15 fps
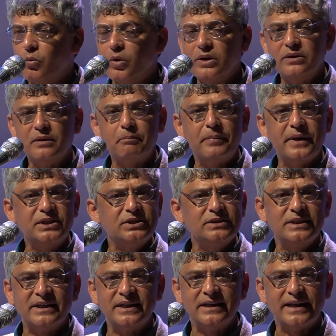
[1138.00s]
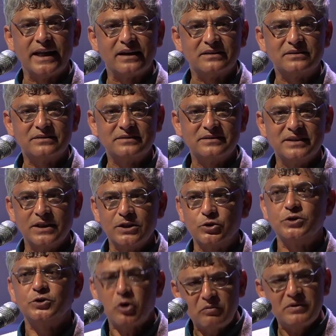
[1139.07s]
well, the patient didn't tell us.
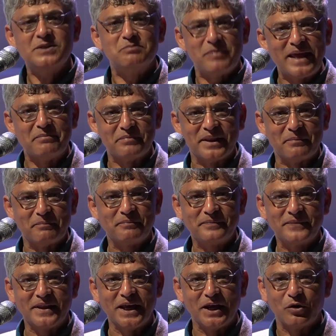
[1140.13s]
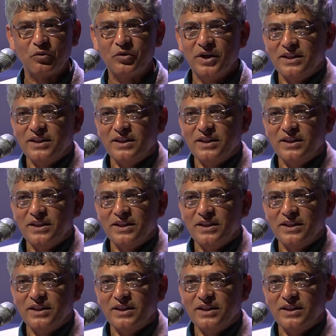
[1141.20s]
So it's always blame them. You know,